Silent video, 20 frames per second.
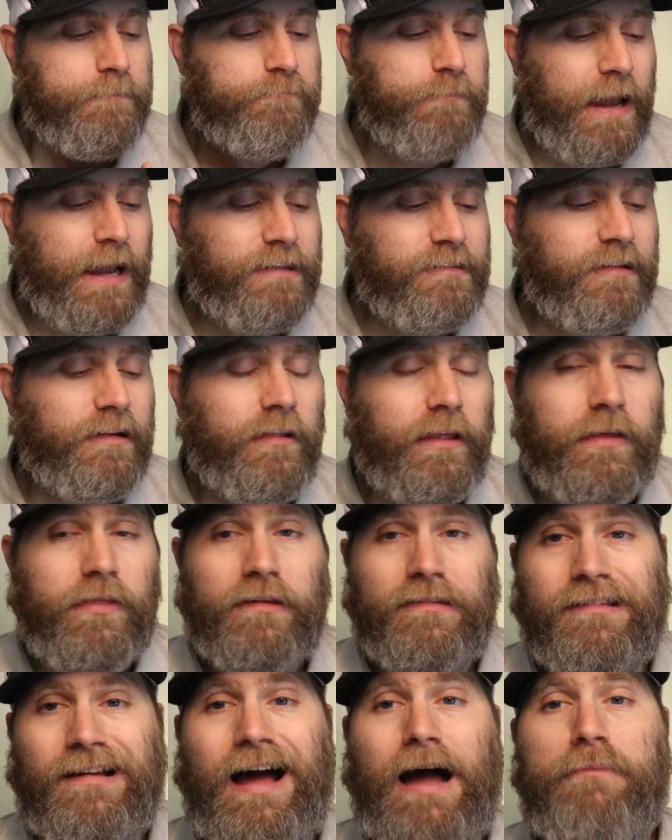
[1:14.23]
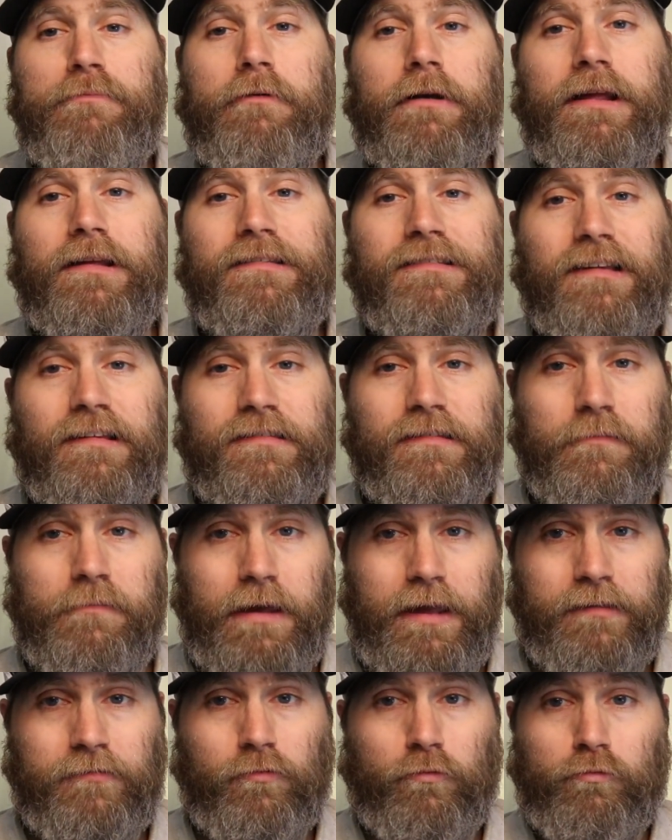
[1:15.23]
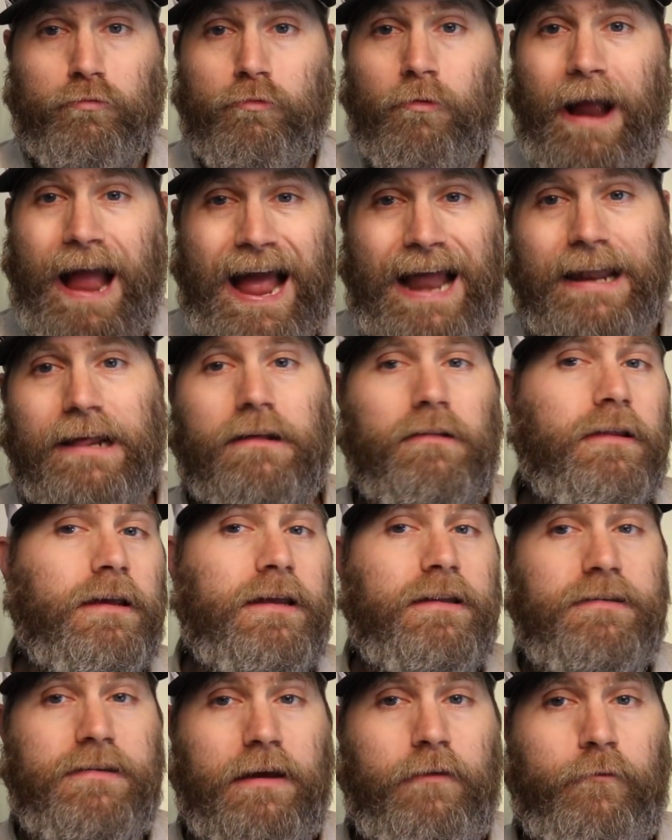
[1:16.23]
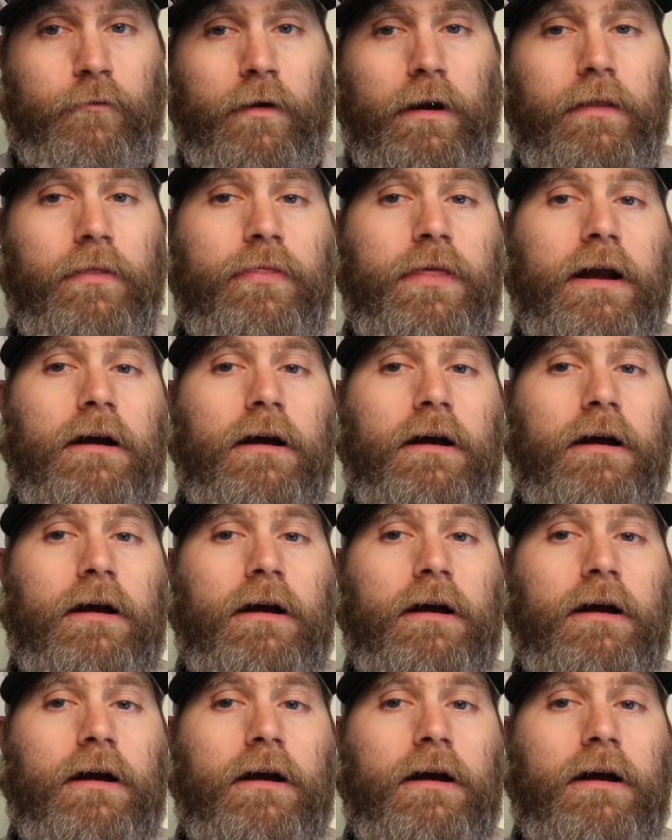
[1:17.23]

Basically, this operating system is radically different.